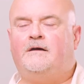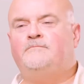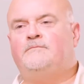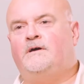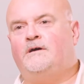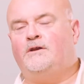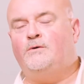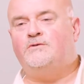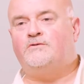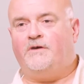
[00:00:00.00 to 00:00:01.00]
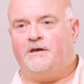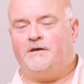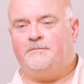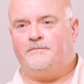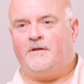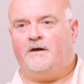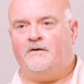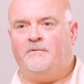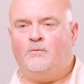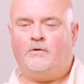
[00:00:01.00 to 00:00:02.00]
I'm Lew Stringer.
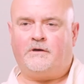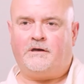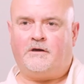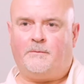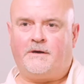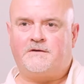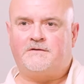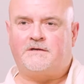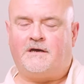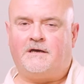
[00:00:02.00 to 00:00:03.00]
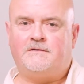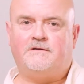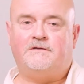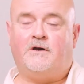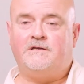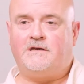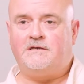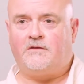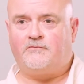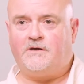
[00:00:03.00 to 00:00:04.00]
I've been working in comics since
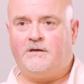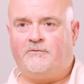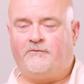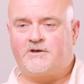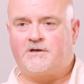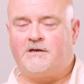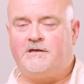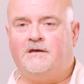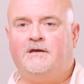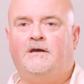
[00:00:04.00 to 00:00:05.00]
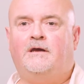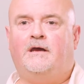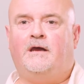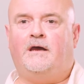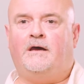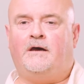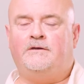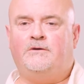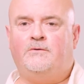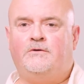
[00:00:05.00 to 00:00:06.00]
1983 professionally.
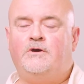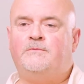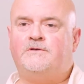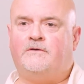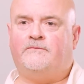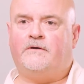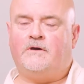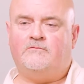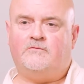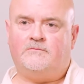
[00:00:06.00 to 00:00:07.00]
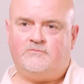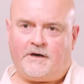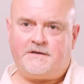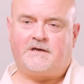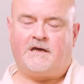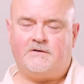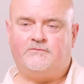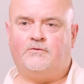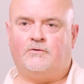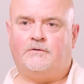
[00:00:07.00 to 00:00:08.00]
I do humour stuff. I write and
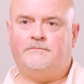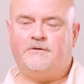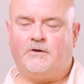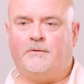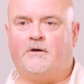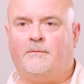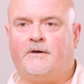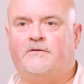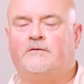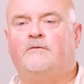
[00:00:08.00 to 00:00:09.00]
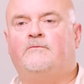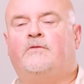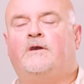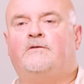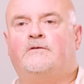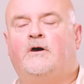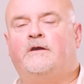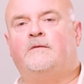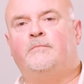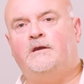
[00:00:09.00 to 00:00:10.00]
draw humour comics for things
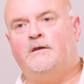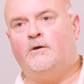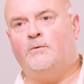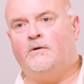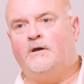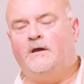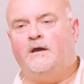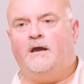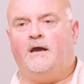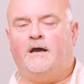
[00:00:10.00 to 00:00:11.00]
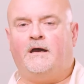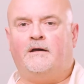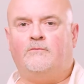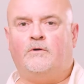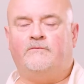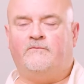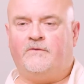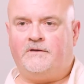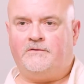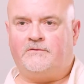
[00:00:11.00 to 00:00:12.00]
like the Beano. I've worked for
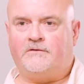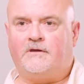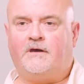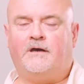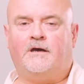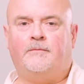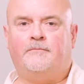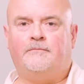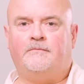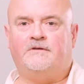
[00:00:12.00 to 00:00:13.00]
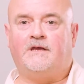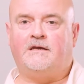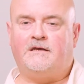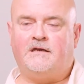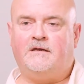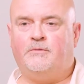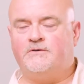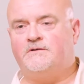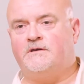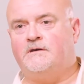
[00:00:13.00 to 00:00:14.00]
Viz, the Dandy,
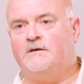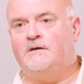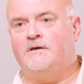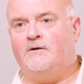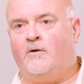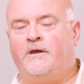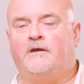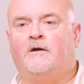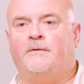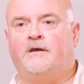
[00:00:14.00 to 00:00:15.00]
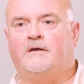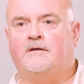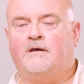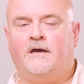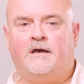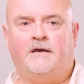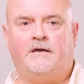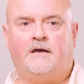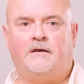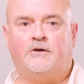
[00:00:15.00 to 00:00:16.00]
Buster, Oink comic,
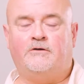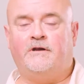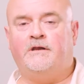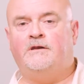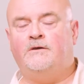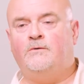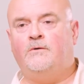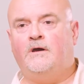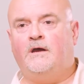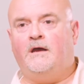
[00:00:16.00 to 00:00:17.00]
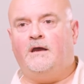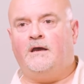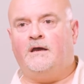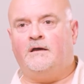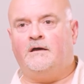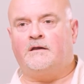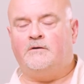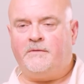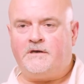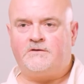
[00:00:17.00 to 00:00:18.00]
and I currently do a
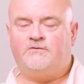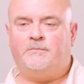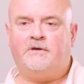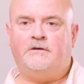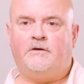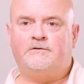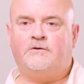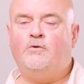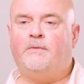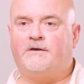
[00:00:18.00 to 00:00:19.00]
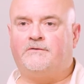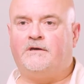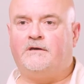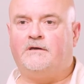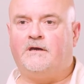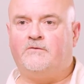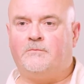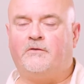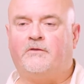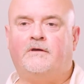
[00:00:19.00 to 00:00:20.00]
little mini strip in Doctor Who magazine every
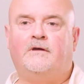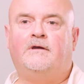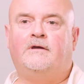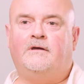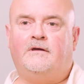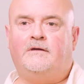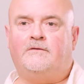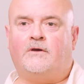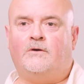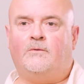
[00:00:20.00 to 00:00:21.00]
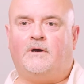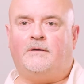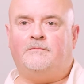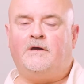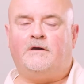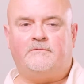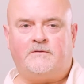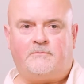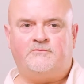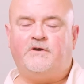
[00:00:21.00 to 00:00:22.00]
month. So I'm
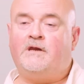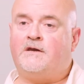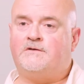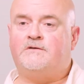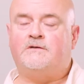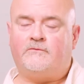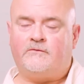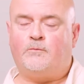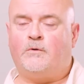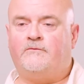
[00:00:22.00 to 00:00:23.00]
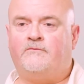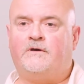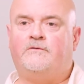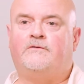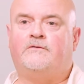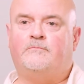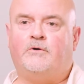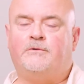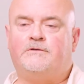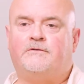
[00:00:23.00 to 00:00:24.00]
a freelancer, so I've worked for various
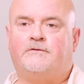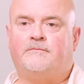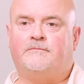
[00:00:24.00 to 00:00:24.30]
publishers.